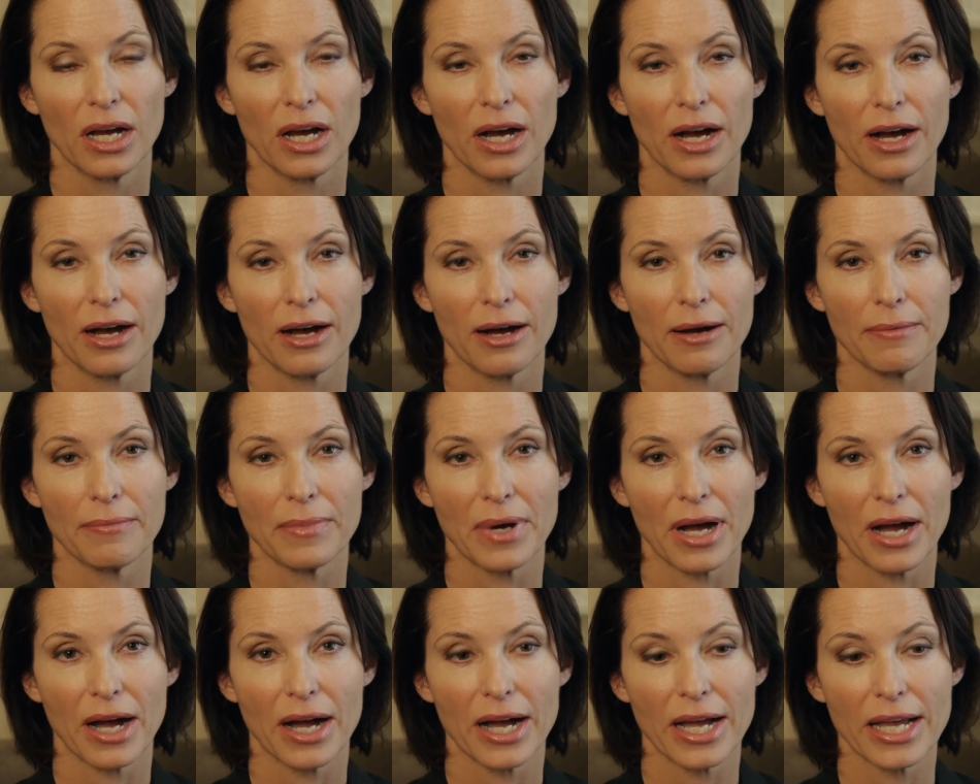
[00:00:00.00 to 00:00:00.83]
Um,
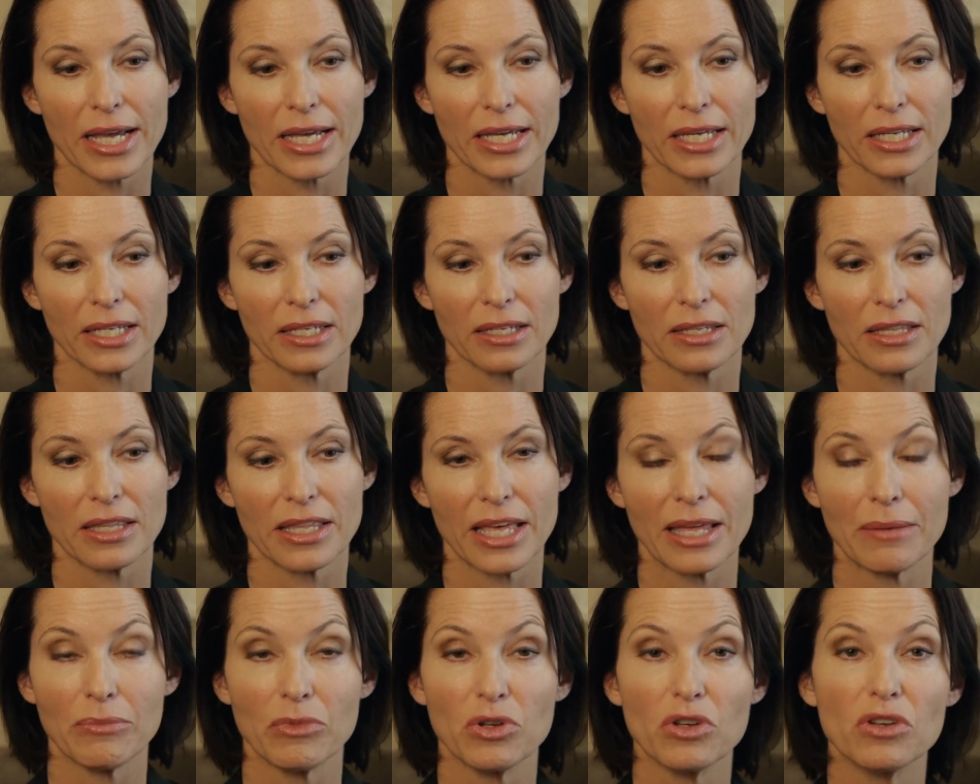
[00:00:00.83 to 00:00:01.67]
I
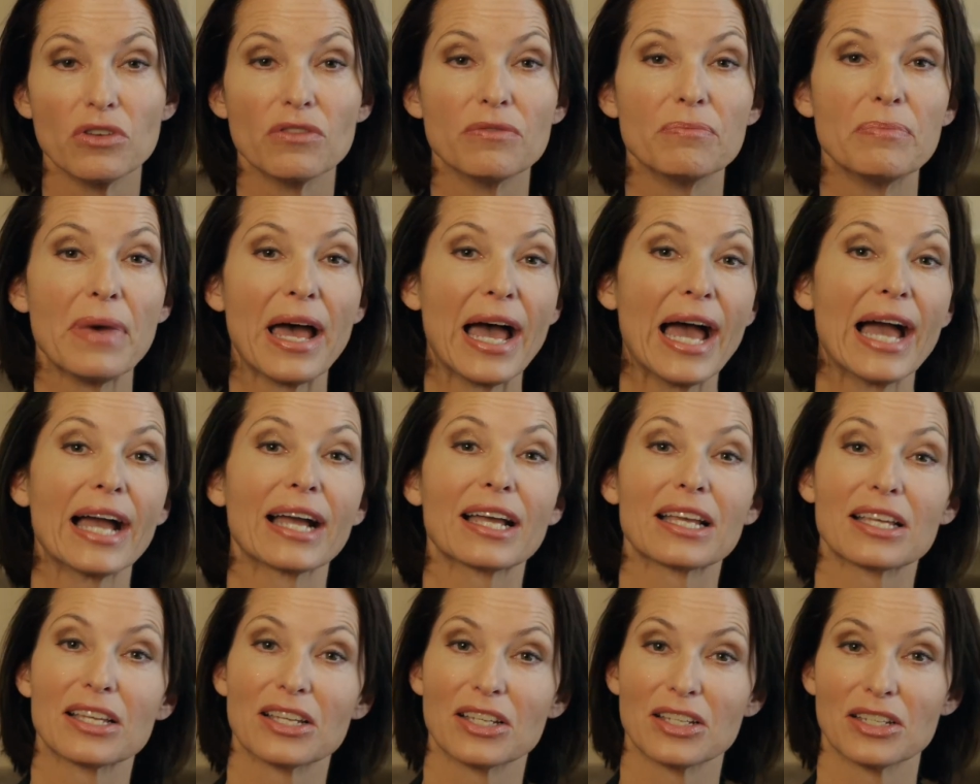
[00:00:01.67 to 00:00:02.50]
then moved
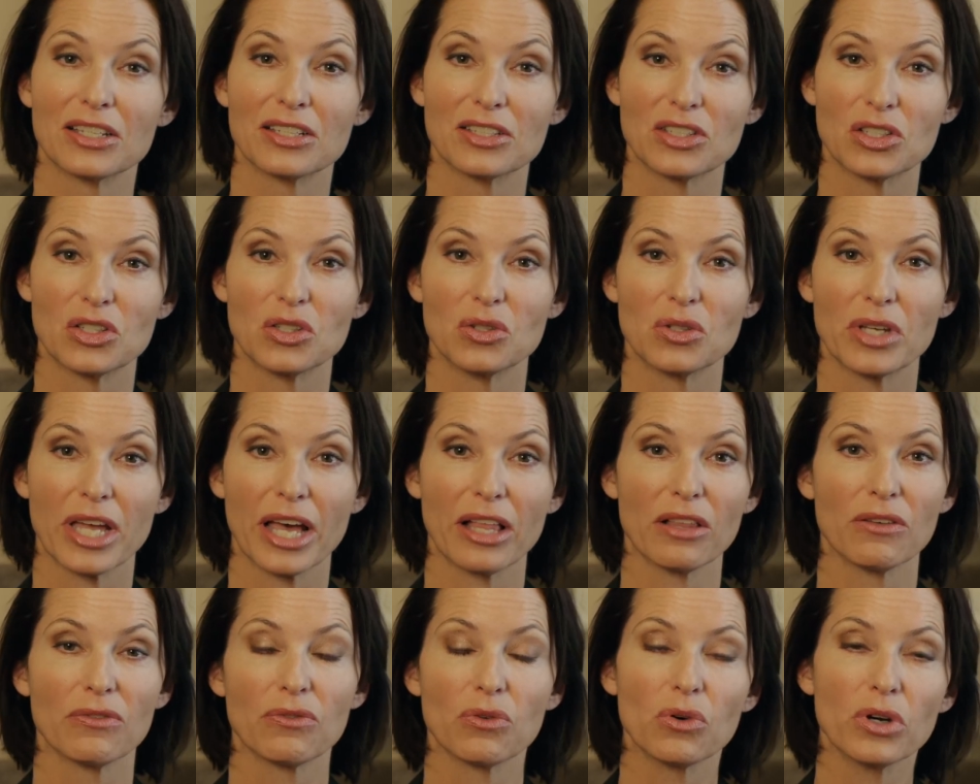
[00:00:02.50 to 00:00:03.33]
back to
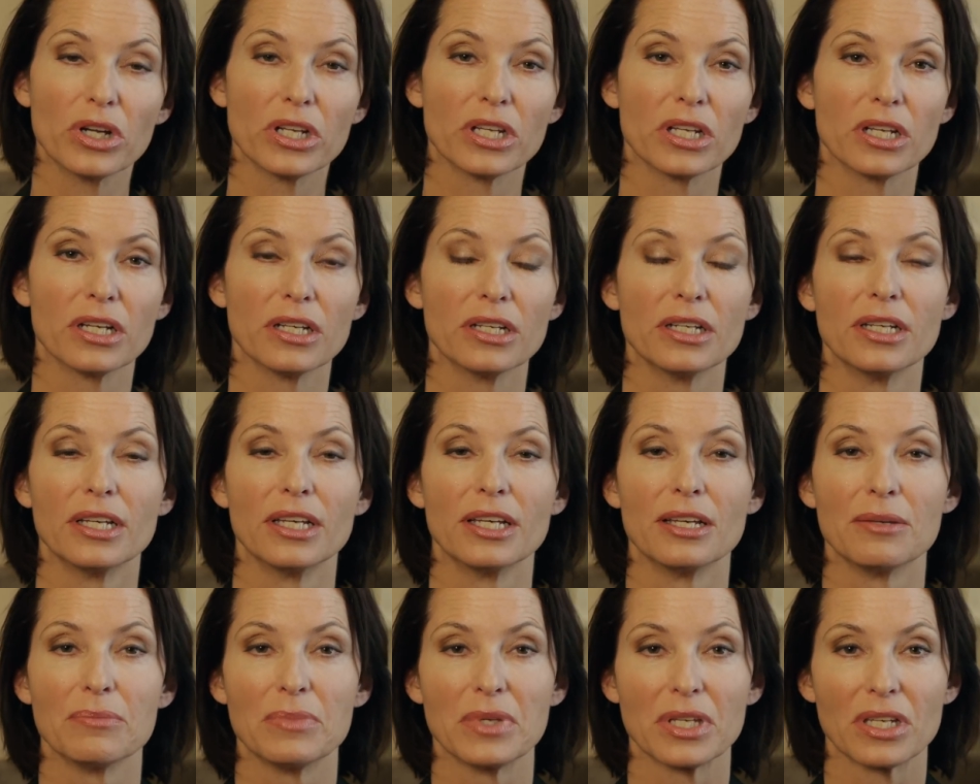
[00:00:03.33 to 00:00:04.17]
California
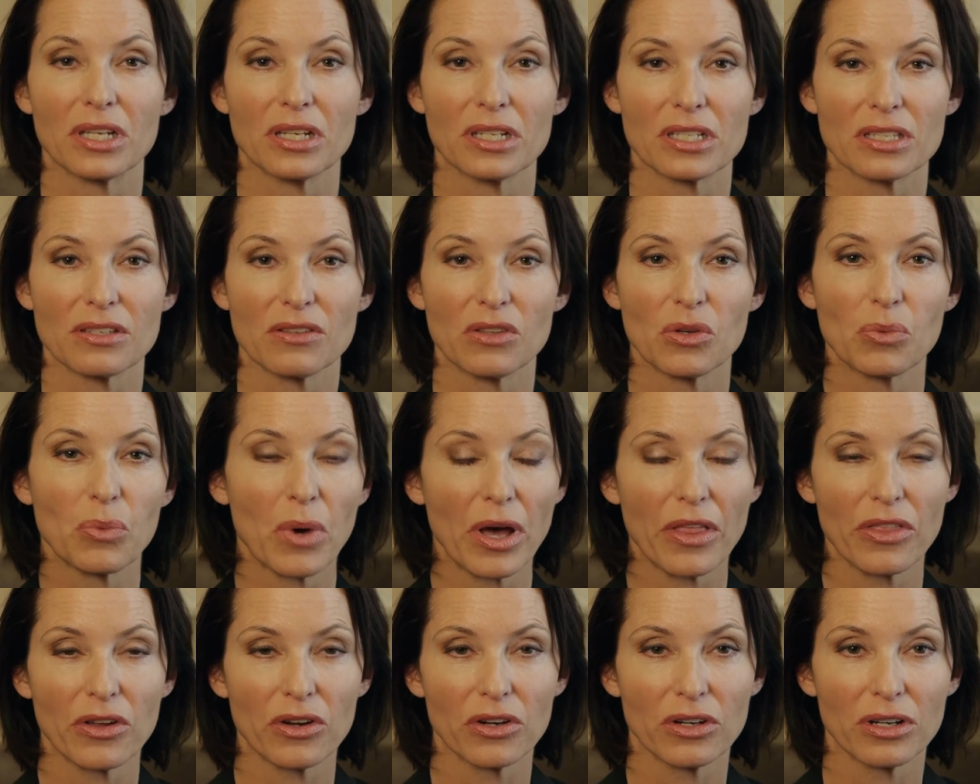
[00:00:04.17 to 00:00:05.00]
because of the
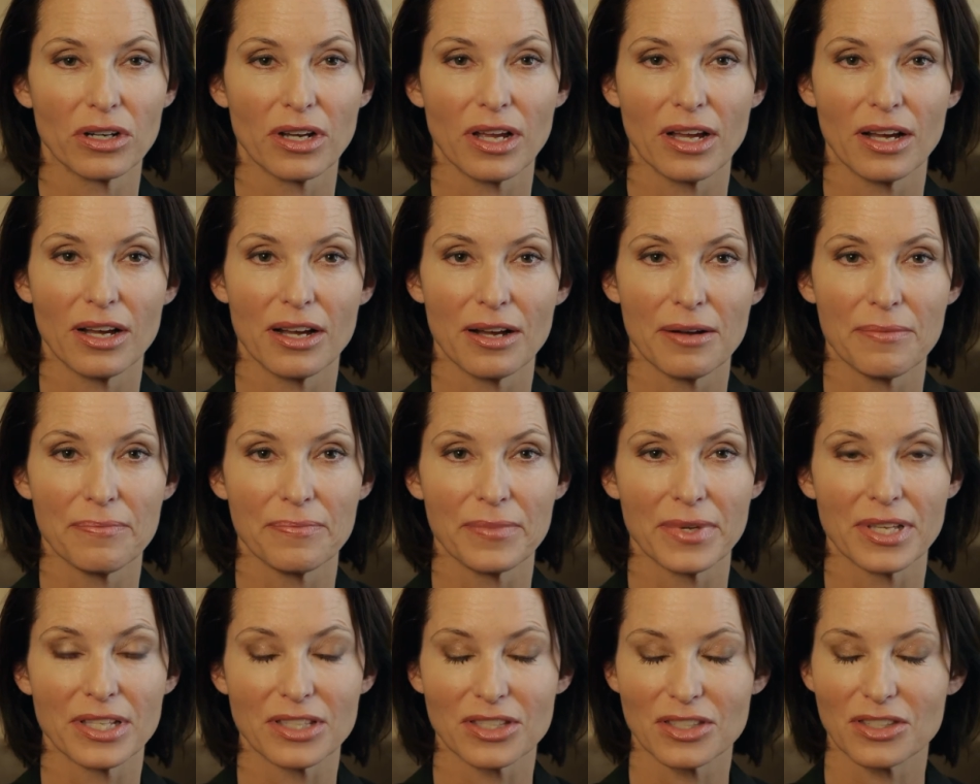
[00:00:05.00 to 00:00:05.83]
weather. Um,
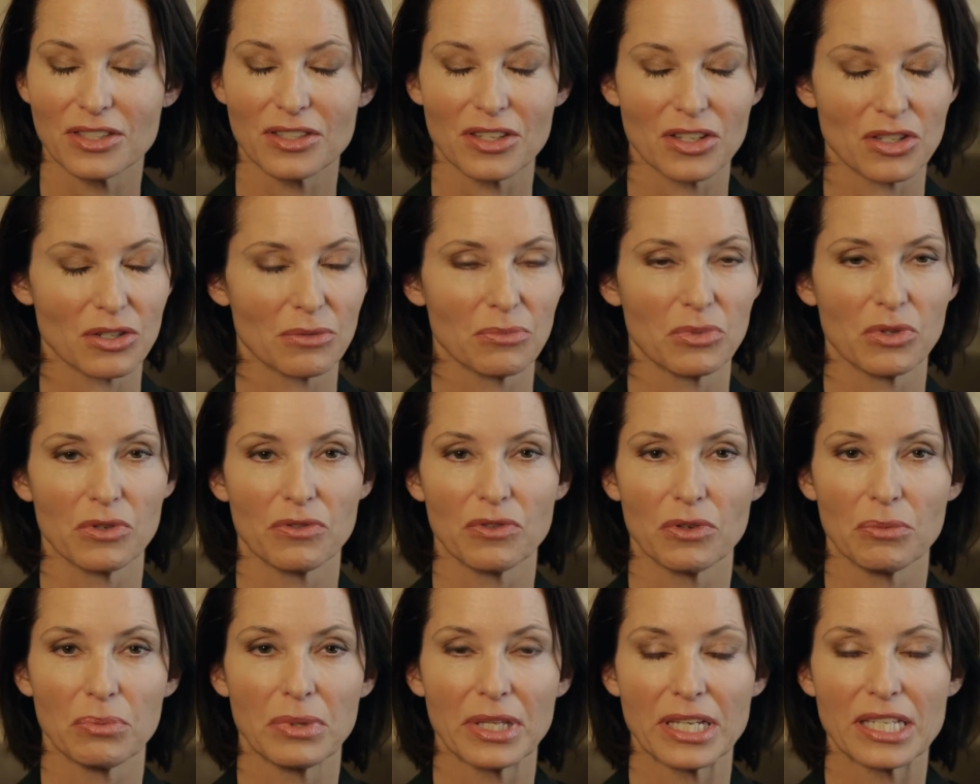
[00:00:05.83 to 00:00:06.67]
it's such a
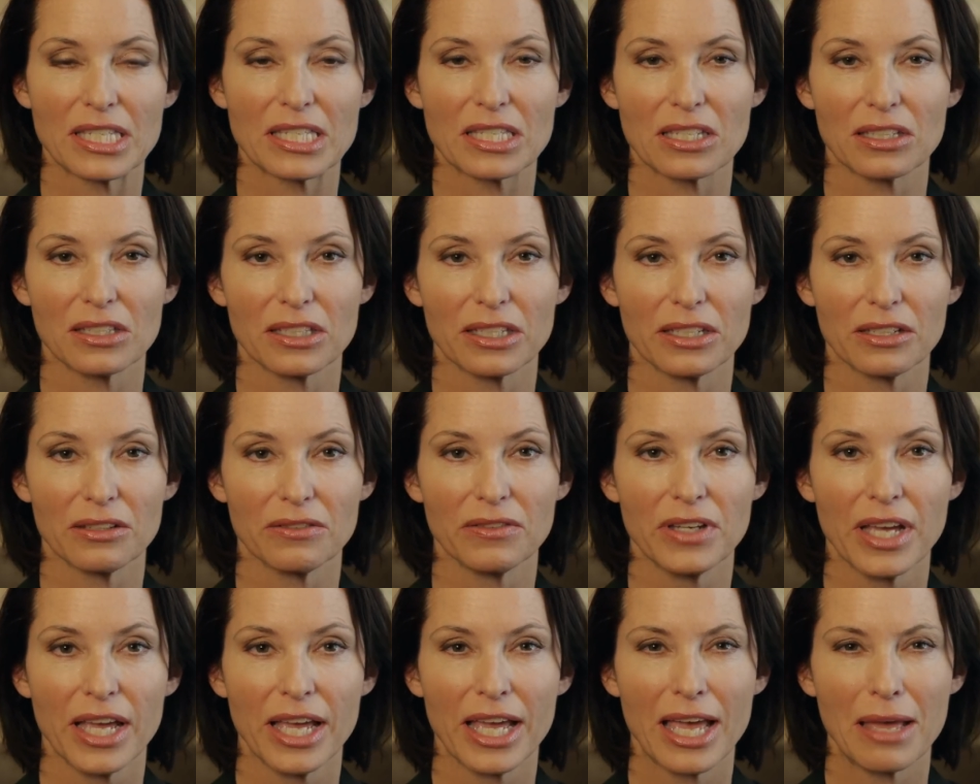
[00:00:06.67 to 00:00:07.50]
beautiful place to
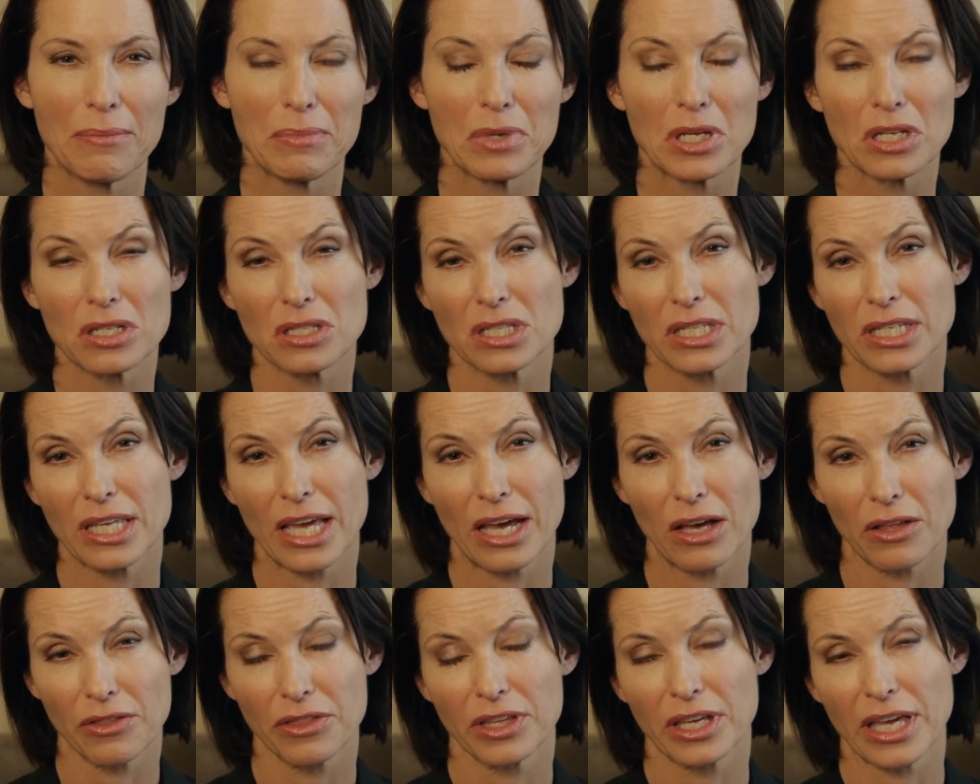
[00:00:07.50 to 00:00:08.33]
live and because of the
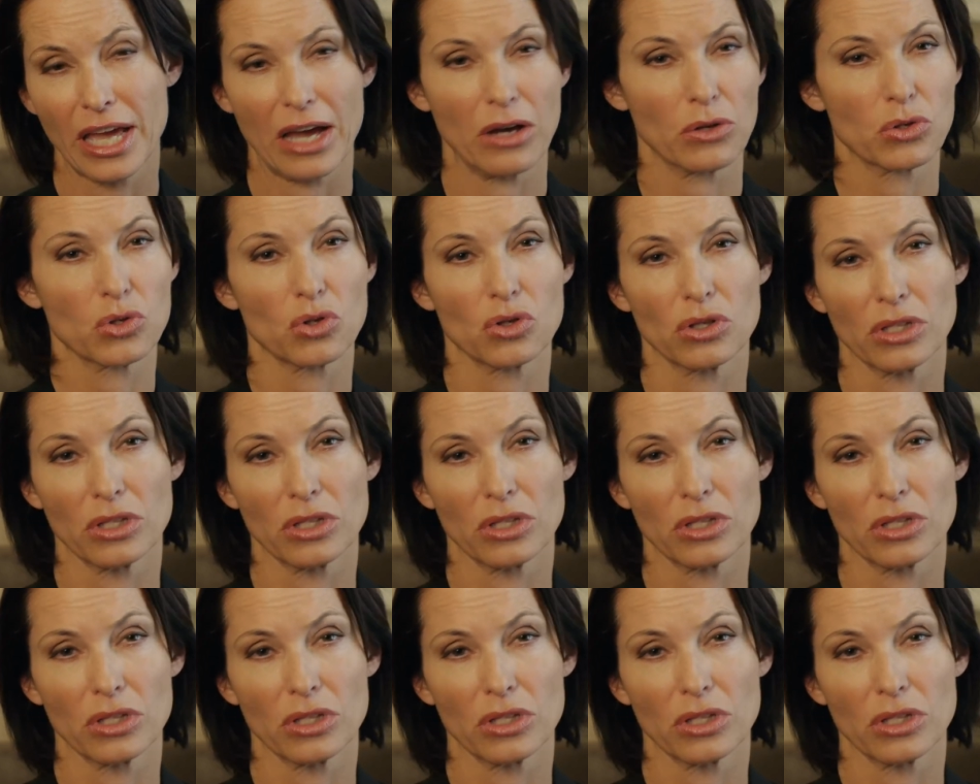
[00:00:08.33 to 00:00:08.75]
healthy outdoor